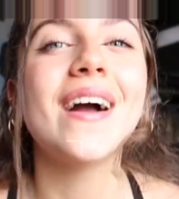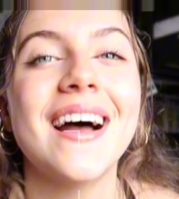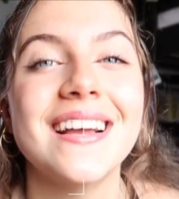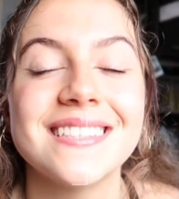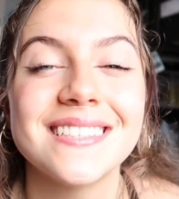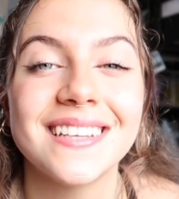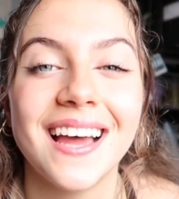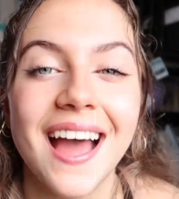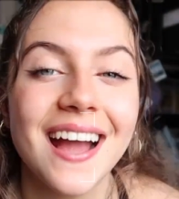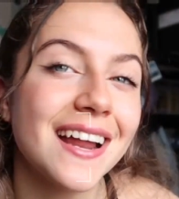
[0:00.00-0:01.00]
guys,
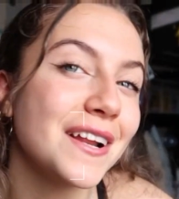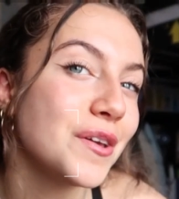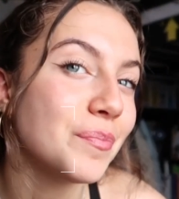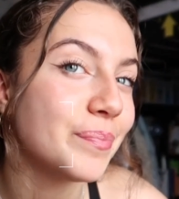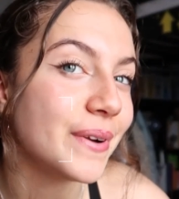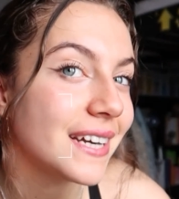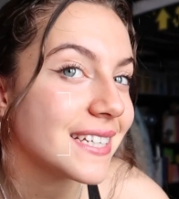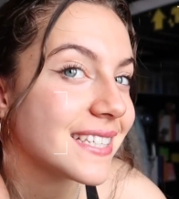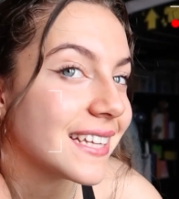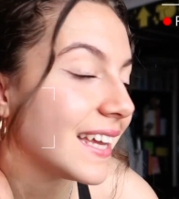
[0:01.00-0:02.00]
I got a new
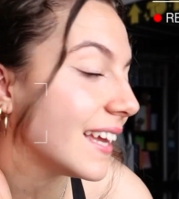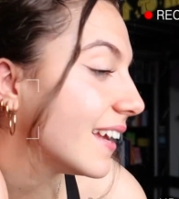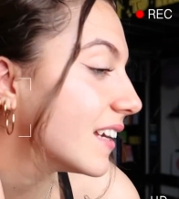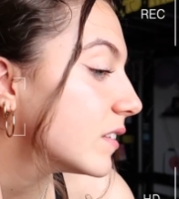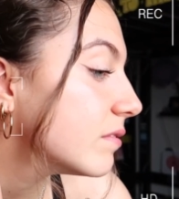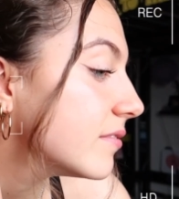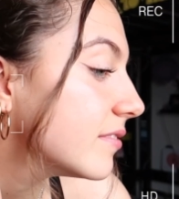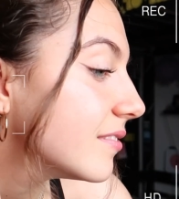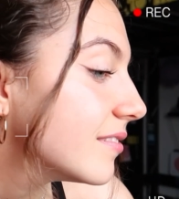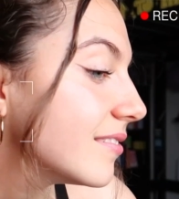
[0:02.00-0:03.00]
piercing.
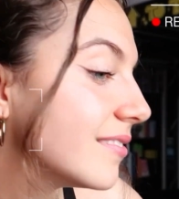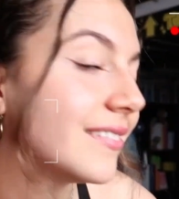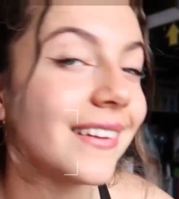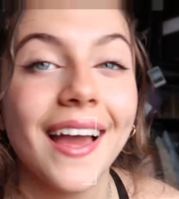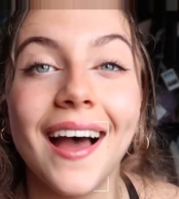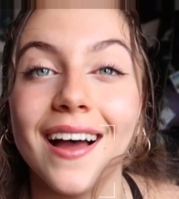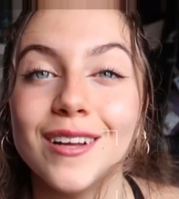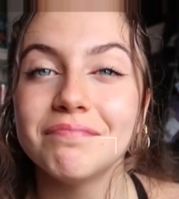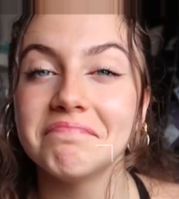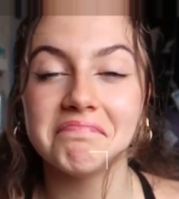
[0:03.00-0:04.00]
Yeah,
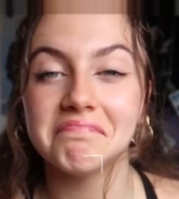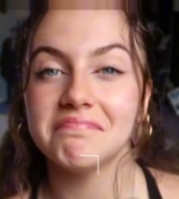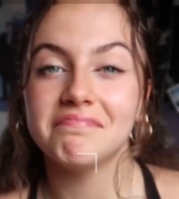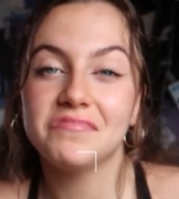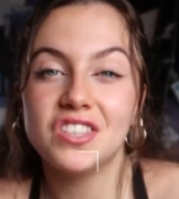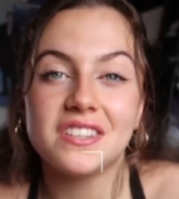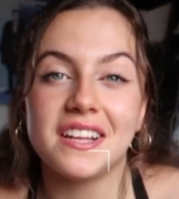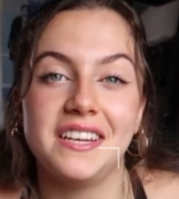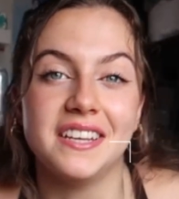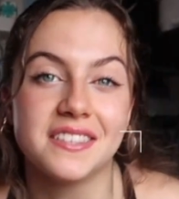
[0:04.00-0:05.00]
just
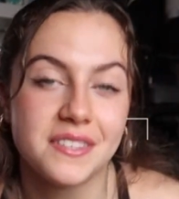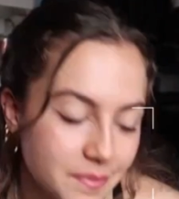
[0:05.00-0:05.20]
like this.